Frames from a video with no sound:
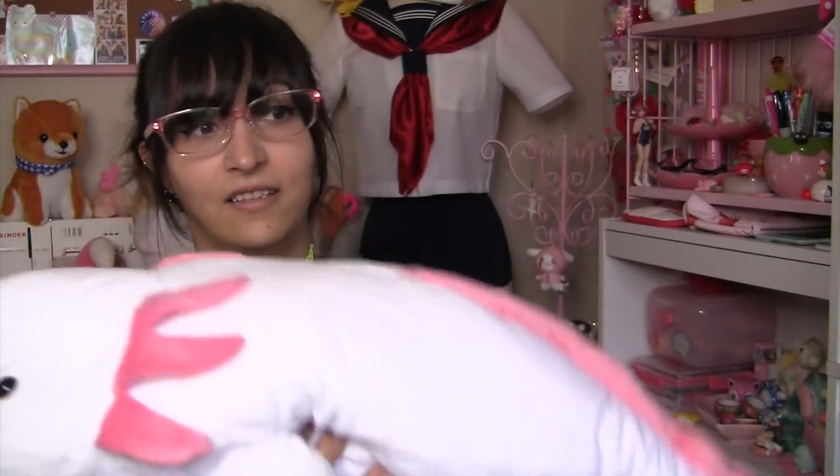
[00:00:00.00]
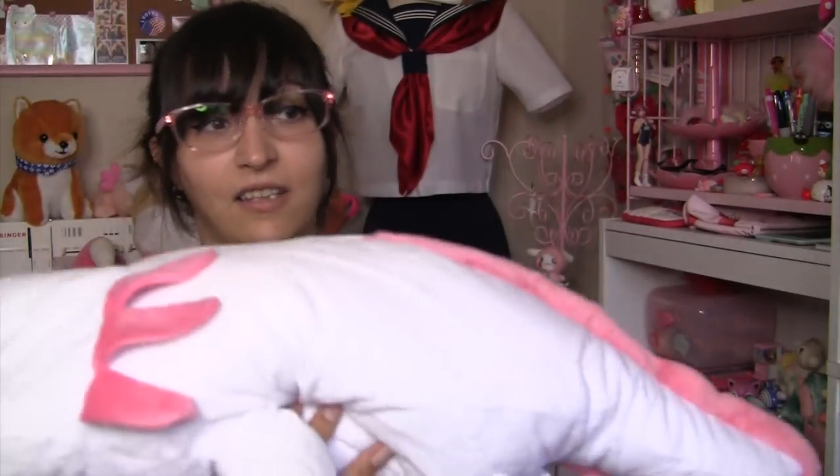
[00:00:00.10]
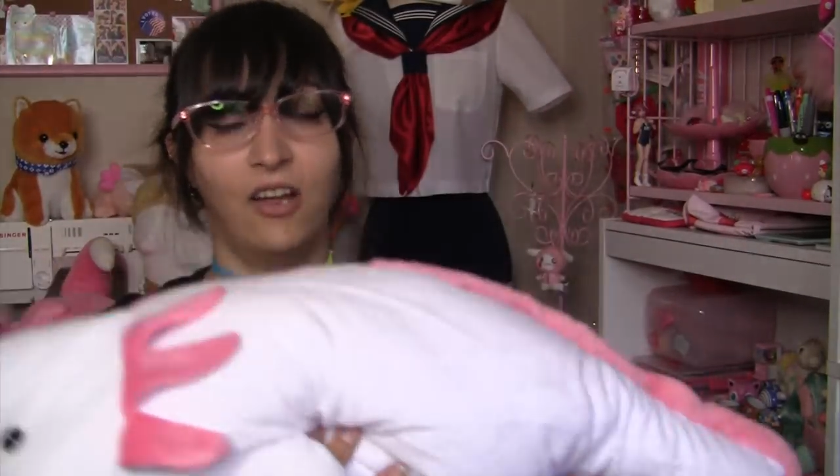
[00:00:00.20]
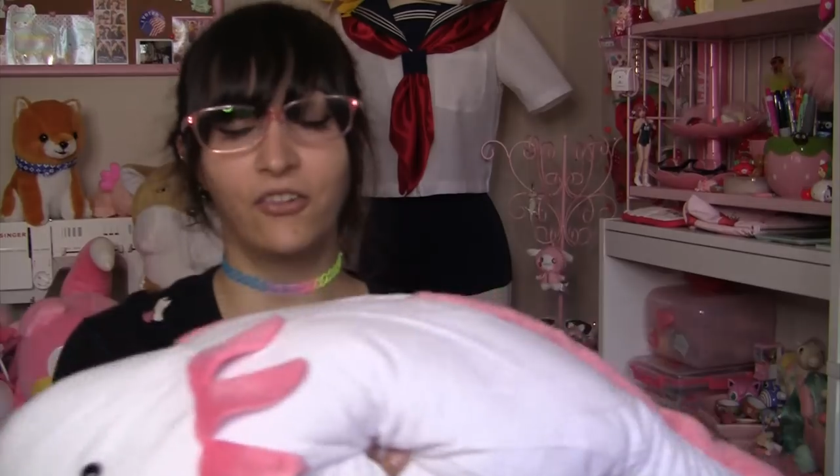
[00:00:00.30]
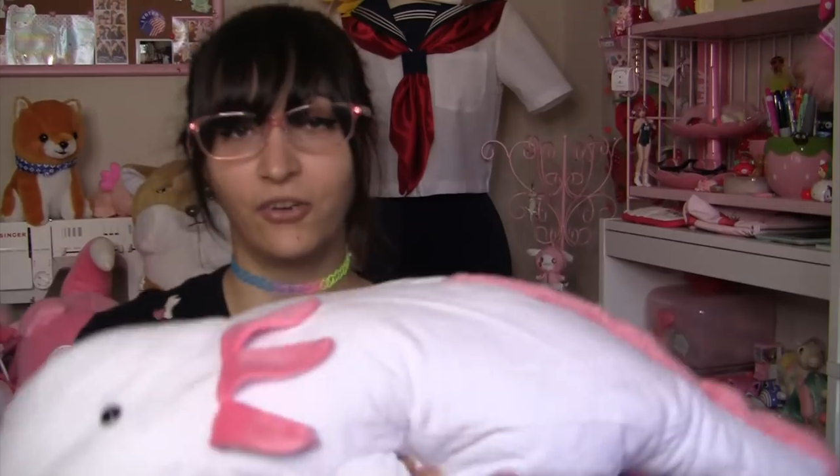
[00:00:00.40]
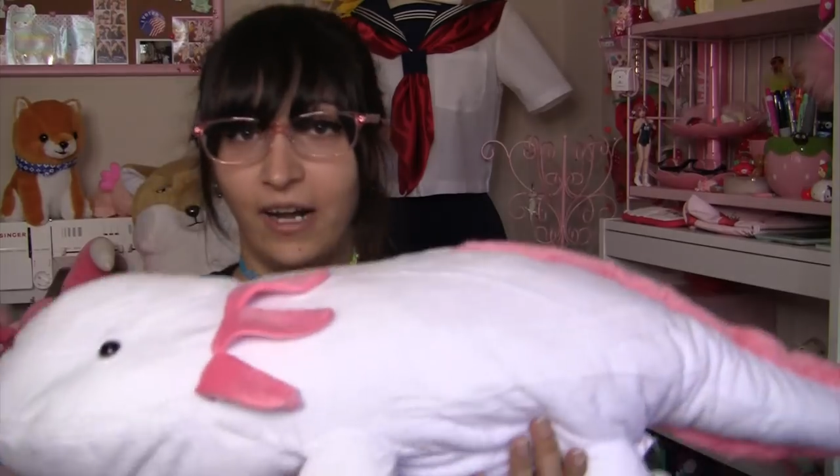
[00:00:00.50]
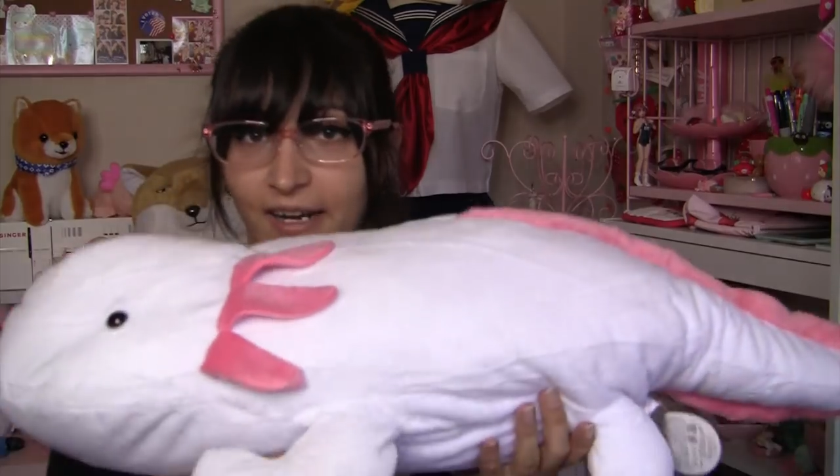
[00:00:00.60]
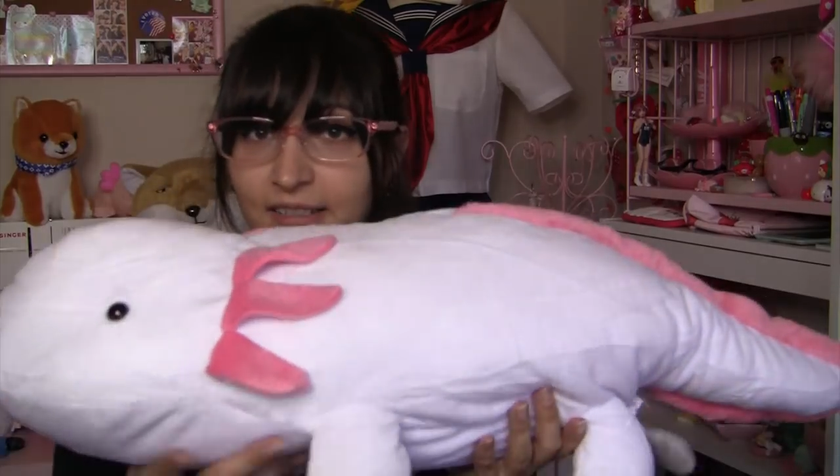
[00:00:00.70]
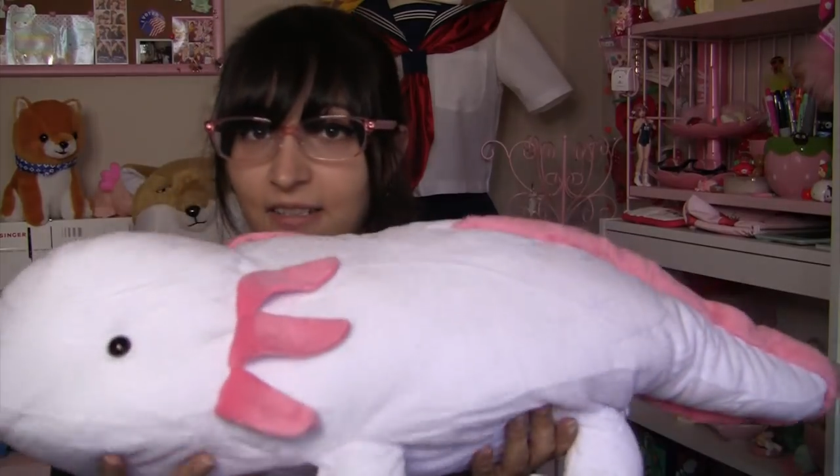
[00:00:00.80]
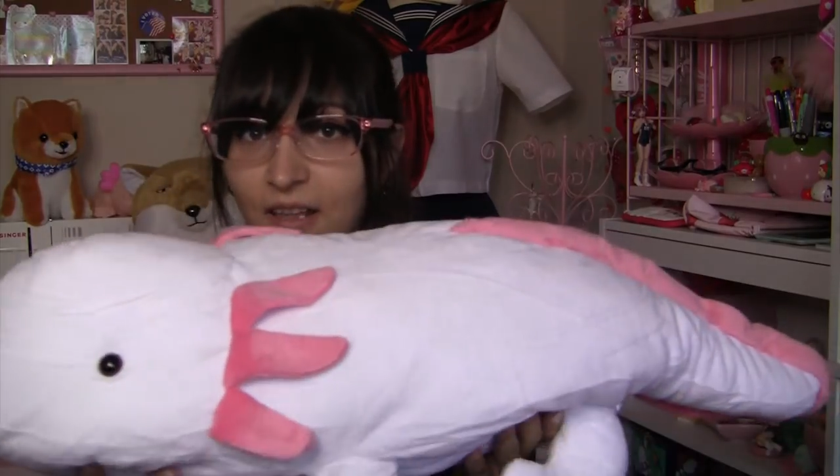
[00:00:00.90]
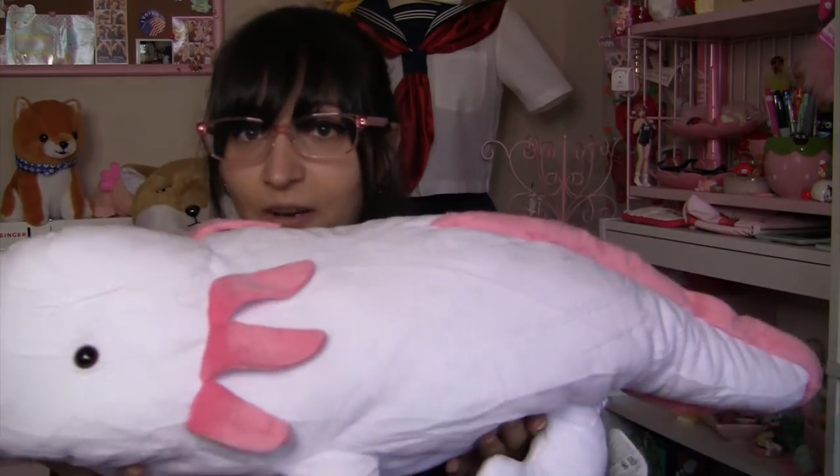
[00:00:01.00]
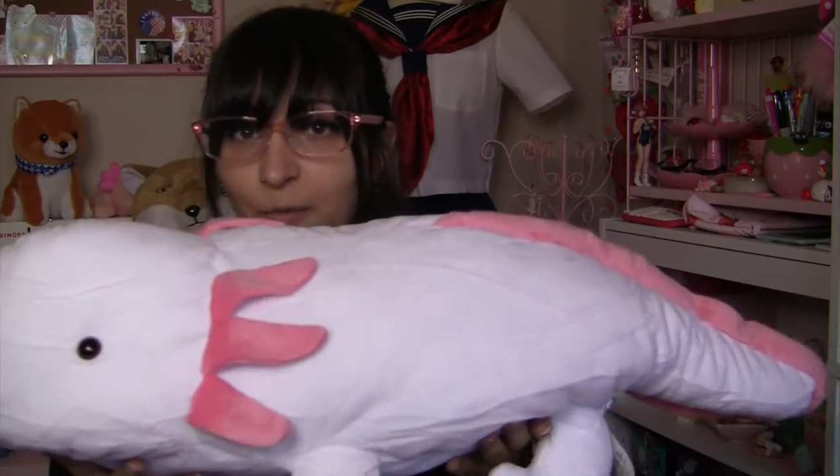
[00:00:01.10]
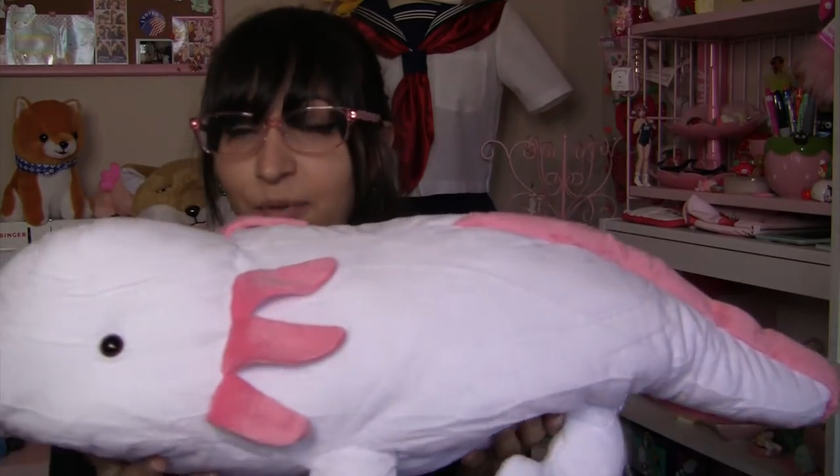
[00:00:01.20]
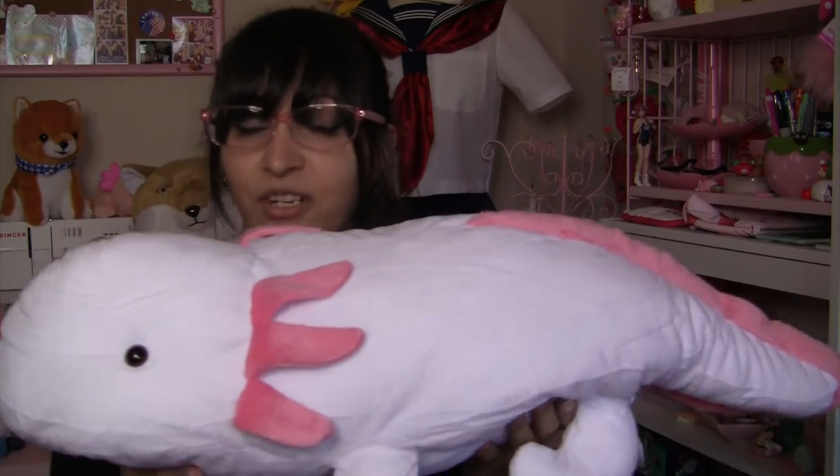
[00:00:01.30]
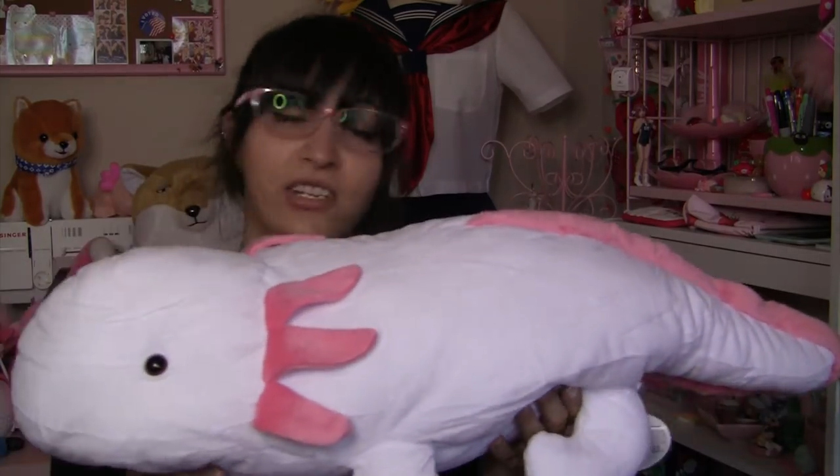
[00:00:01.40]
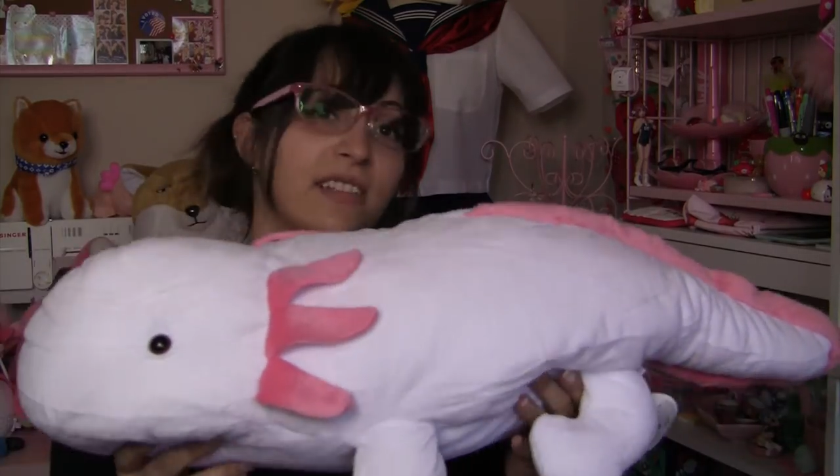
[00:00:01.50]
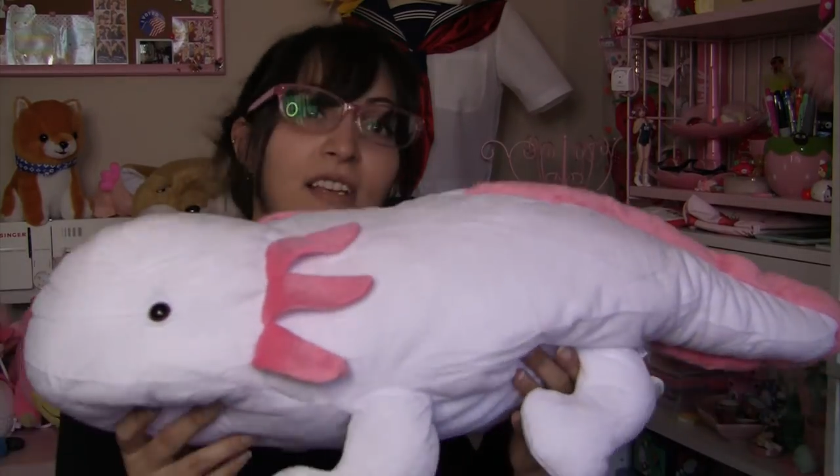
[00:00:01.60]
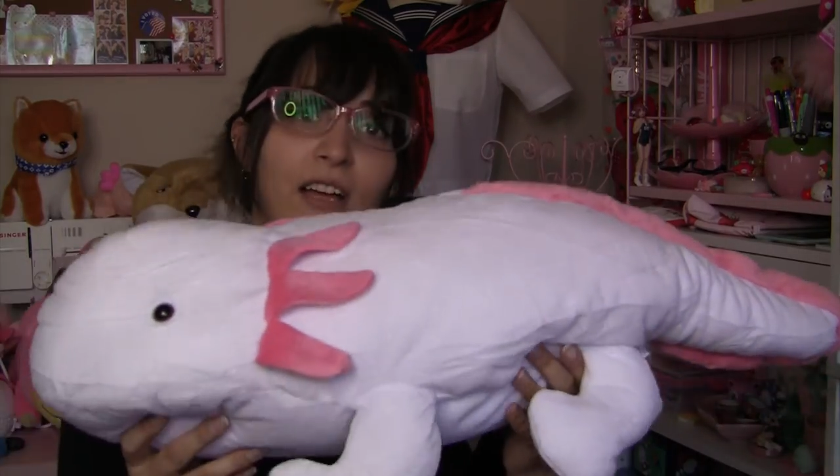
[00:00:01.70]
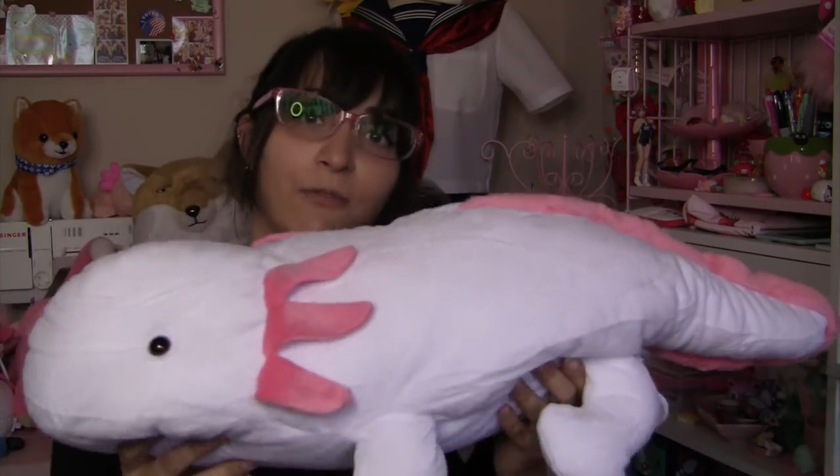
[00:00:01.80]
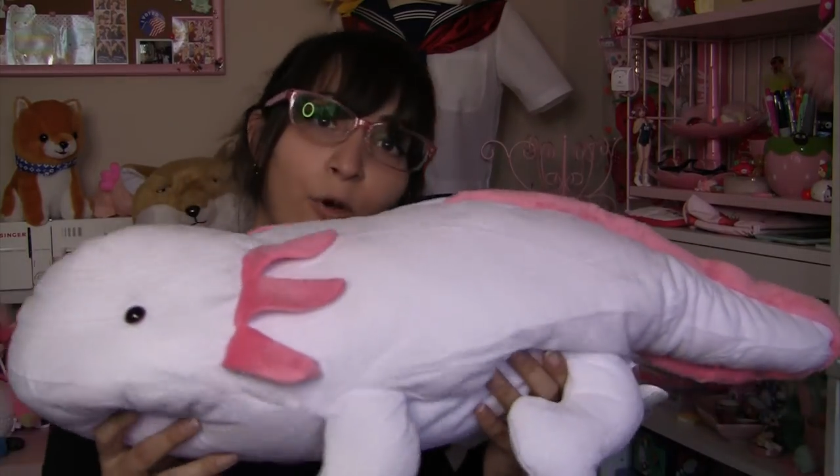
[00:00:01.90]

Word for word: the other axolotl plushies I've